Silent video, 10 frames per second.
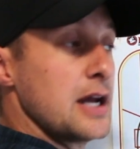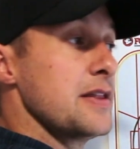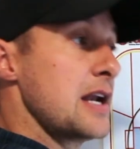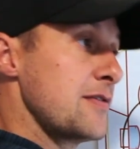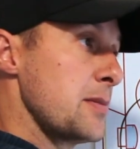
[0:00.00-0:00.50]

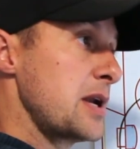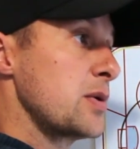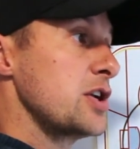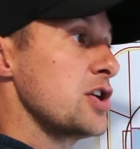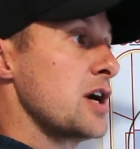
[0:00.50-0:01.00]
And then everybody,
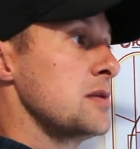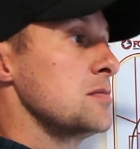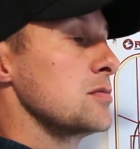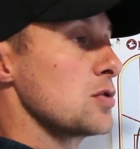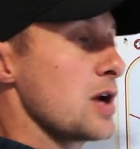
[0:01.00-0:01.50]
when you're
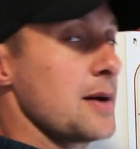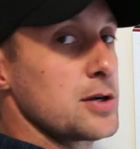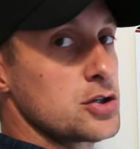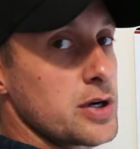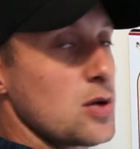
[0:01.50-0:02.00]
done, grab
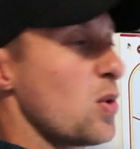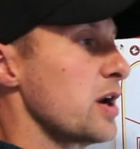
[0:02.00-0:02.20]
a drink.